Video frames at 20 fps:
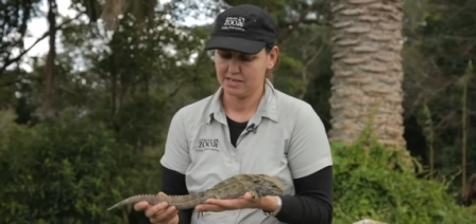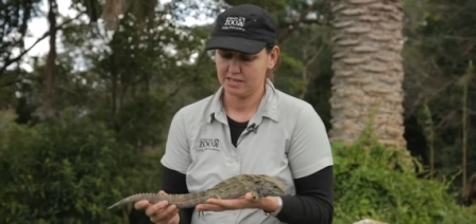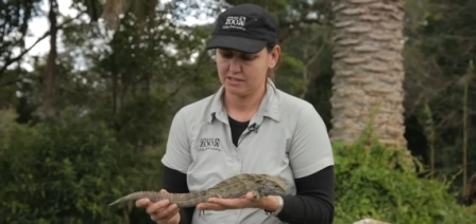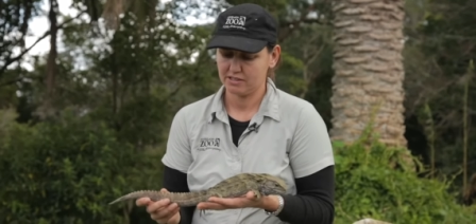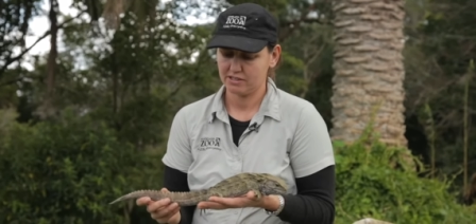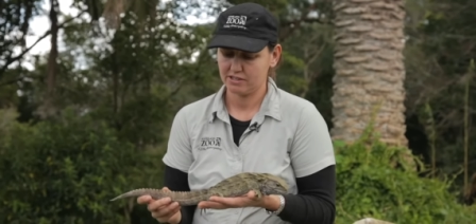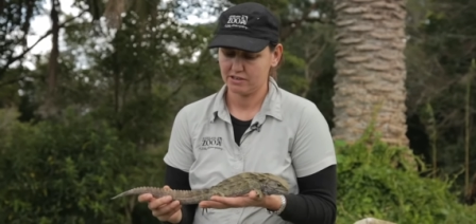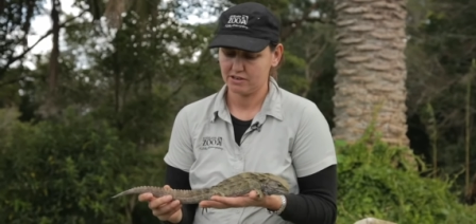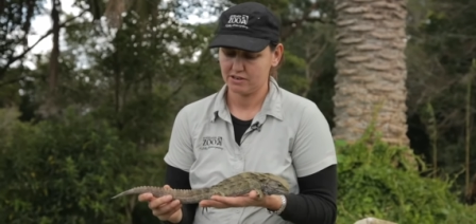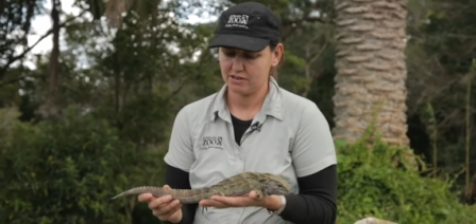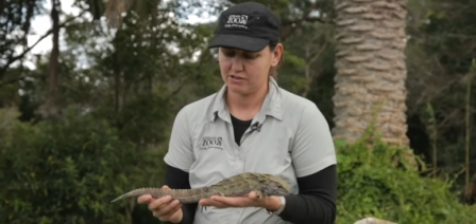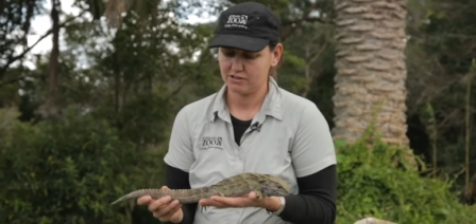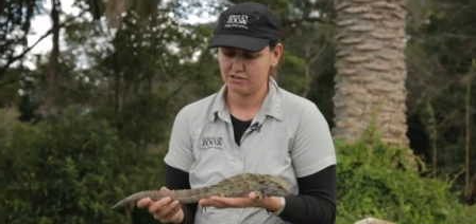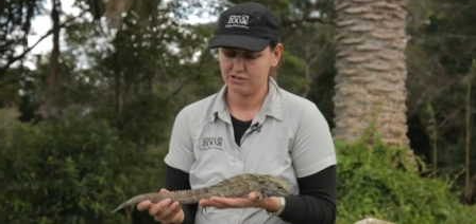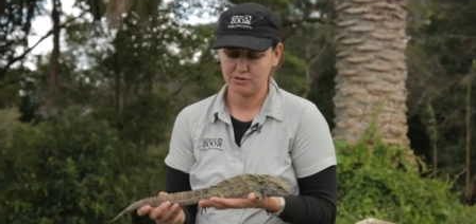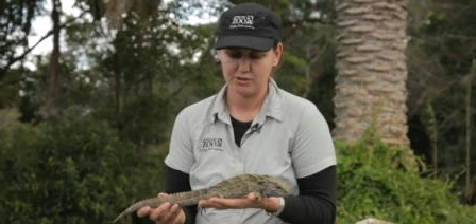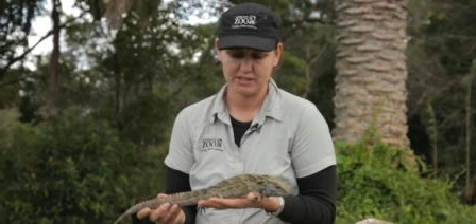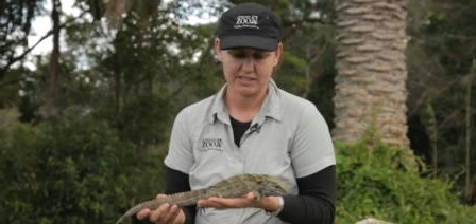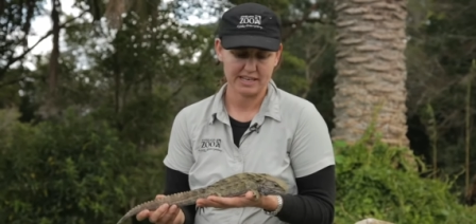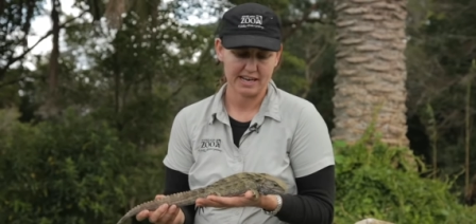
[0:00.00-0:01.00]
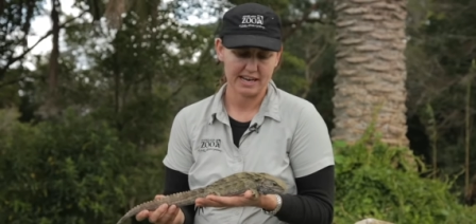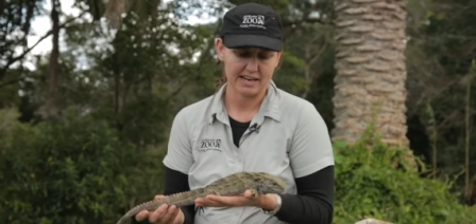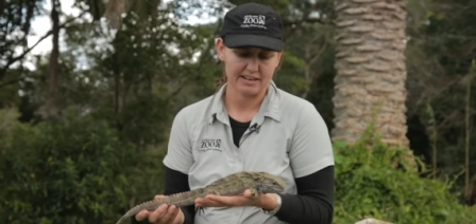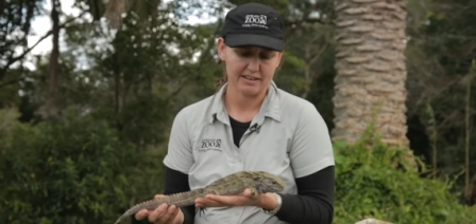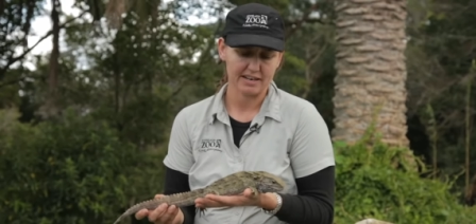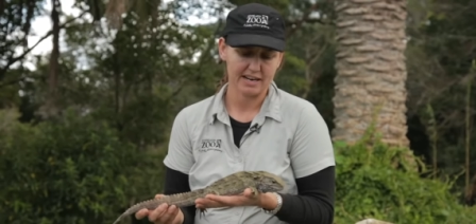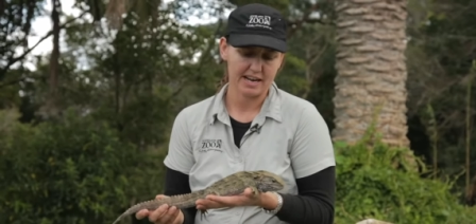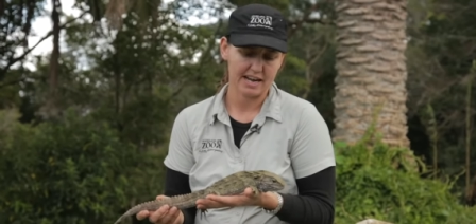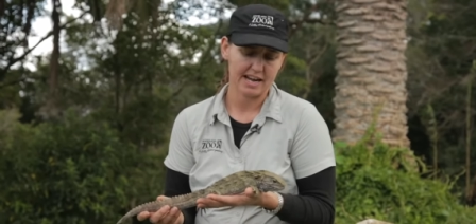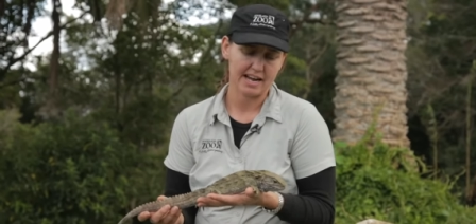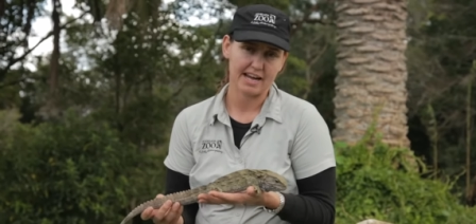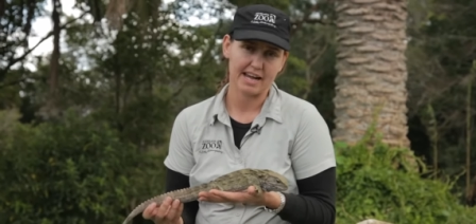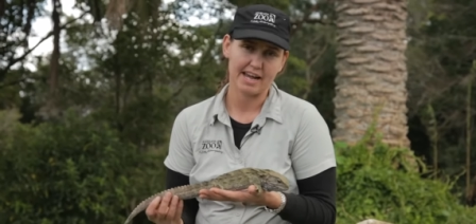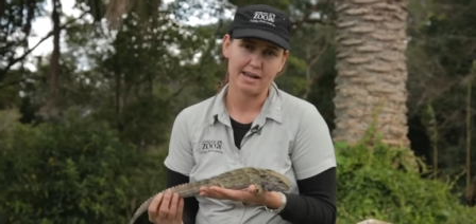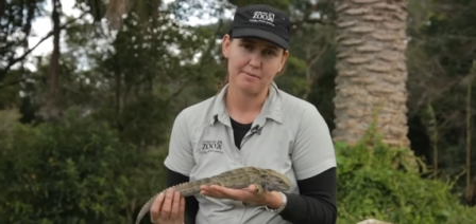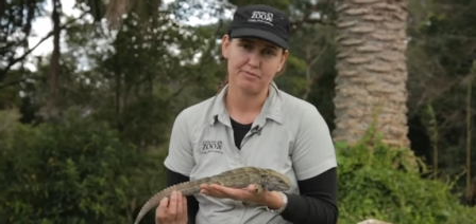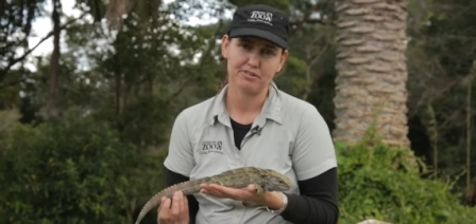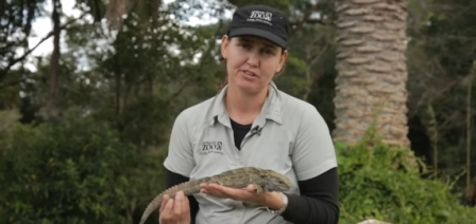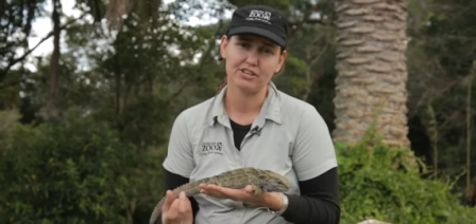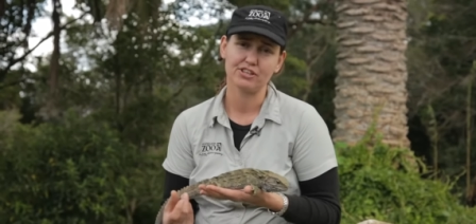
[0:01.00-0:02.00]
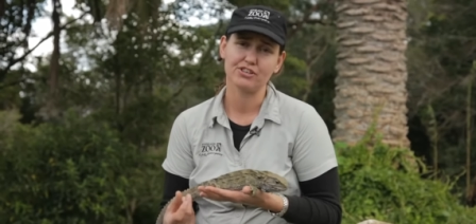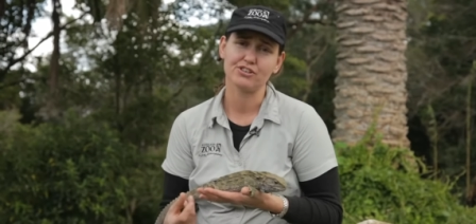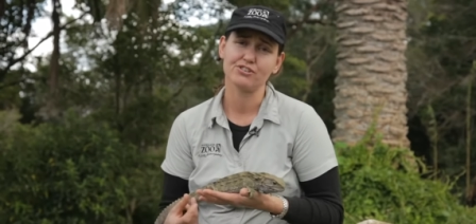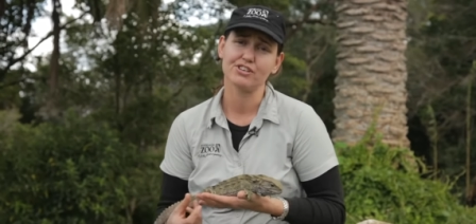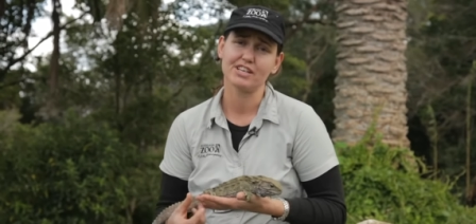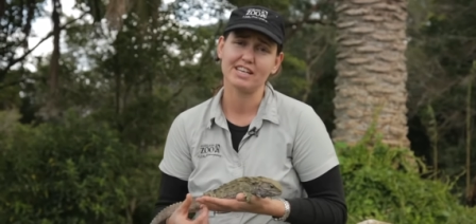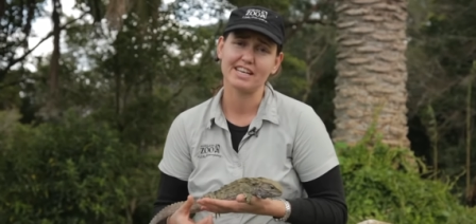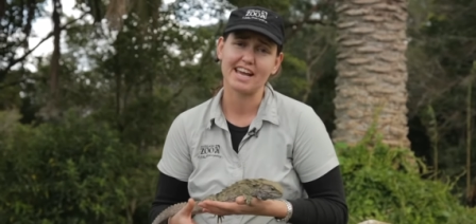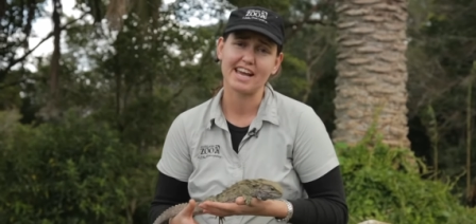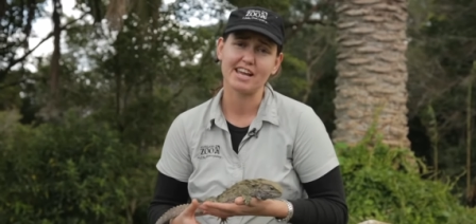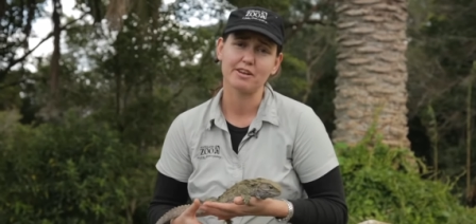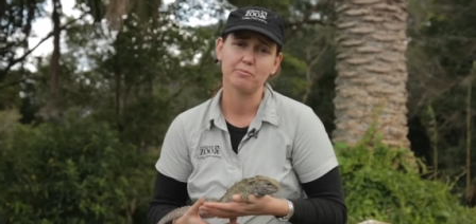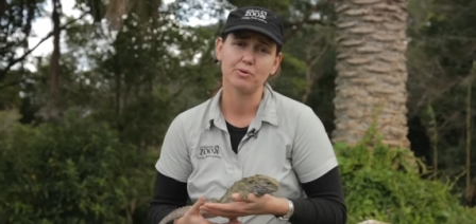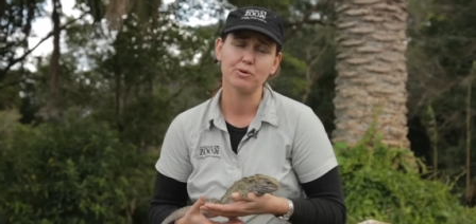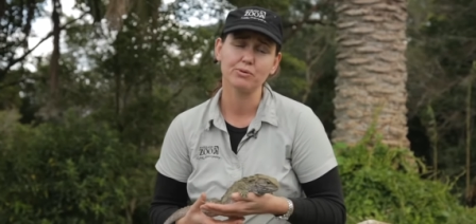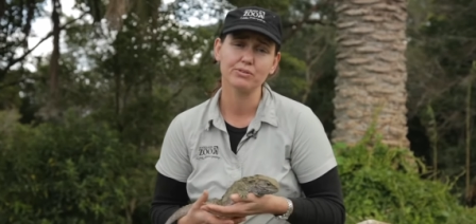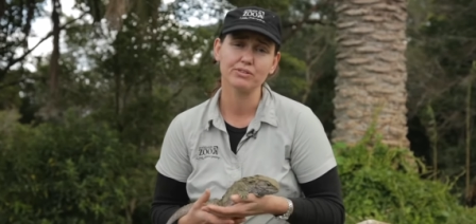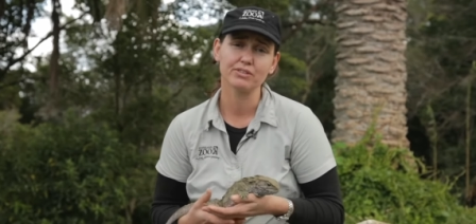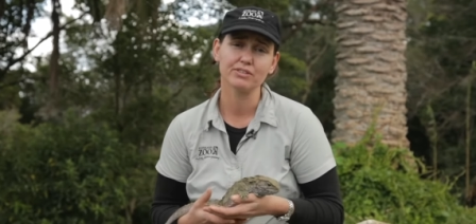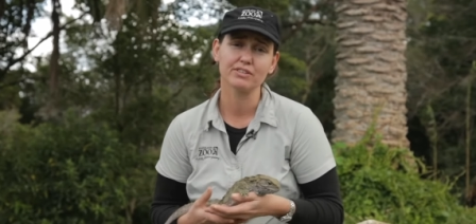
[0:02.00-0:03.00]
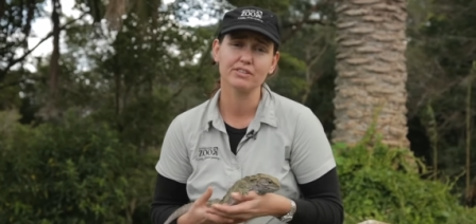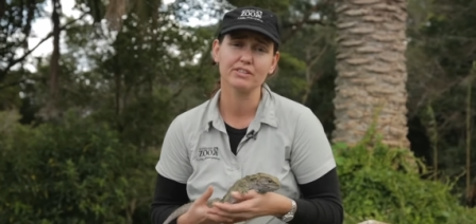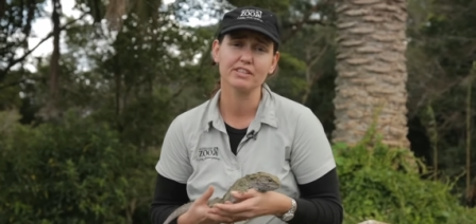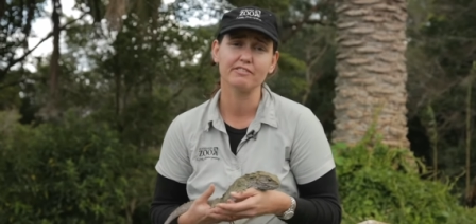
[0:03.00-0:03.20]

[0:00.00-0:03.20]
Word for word: So tuatara are absolutely unique animals.